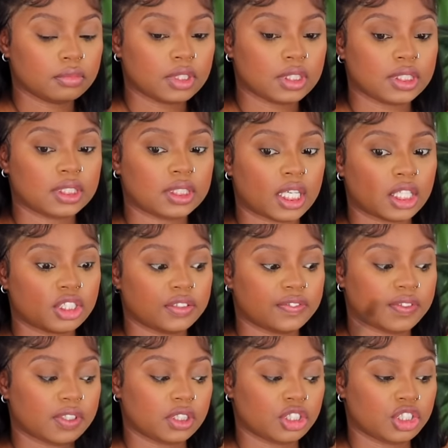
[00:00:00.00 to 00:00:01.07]
This is actually
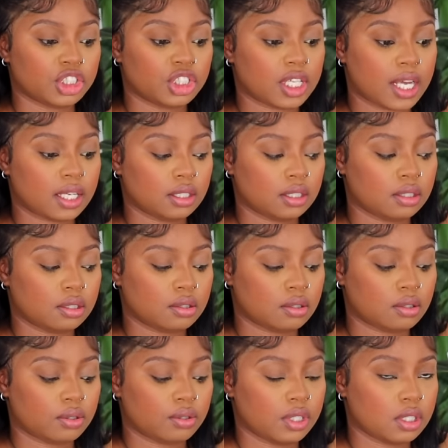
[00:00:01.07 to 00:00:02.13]
finished. I need to
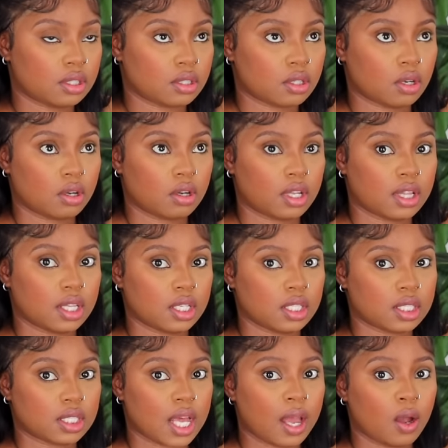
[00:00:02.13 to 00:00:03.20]
go restock on
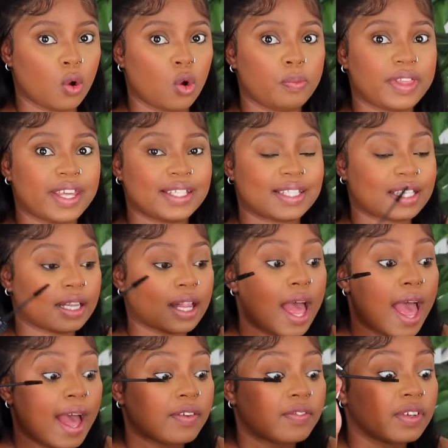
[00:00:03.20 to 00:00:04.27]
this. I hope they still
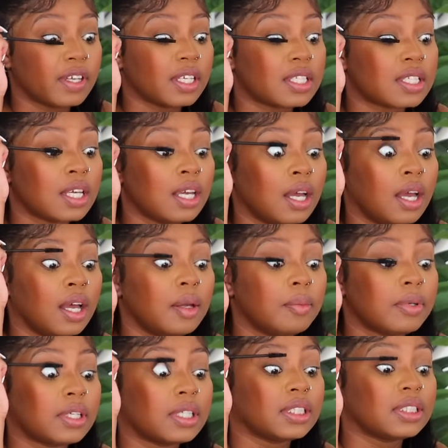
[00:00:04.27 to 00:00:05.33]
have it
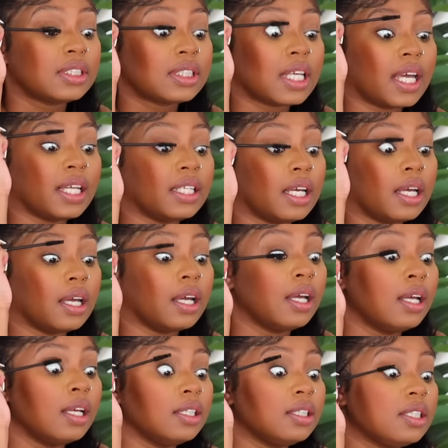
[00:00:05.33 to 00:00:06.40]
because Sana,
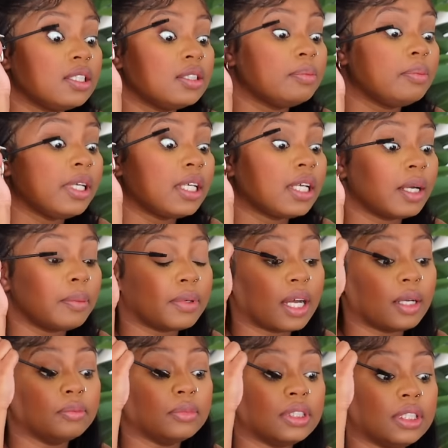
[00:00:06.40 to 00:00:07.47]
these makeup
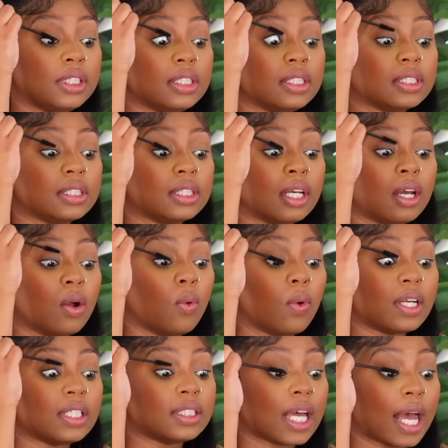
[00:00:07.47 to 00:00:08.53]
companies,
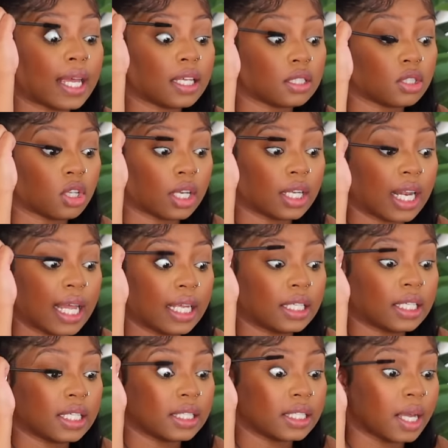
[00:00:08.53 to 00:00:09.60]
once I start
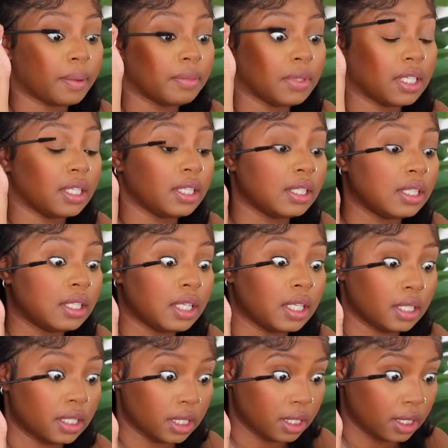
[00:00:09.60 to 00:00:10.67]
liking something, they
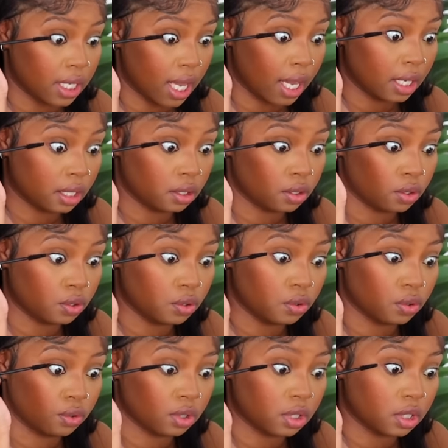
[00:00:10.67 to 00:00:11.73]
decide to
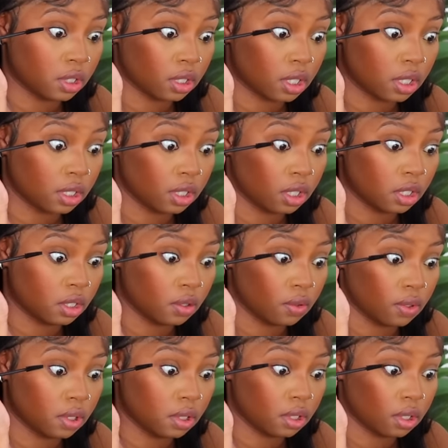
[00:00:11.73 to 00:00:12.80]
discontinue
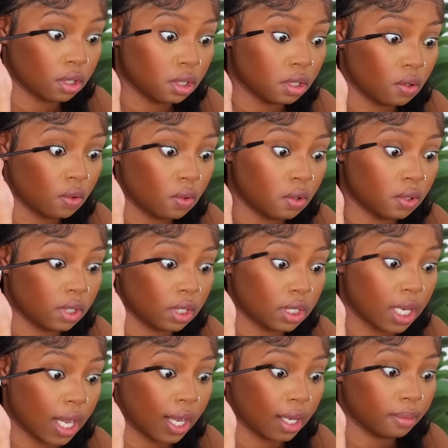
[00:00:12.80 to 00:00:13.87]
it all the
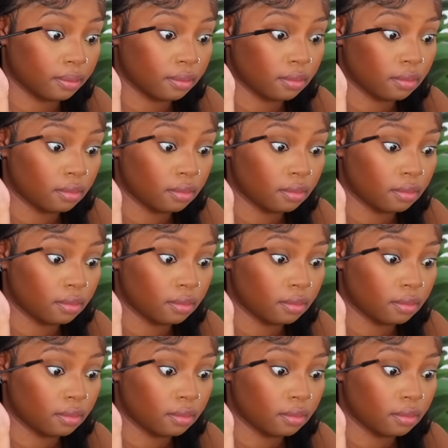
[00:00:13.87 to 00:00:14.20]
time.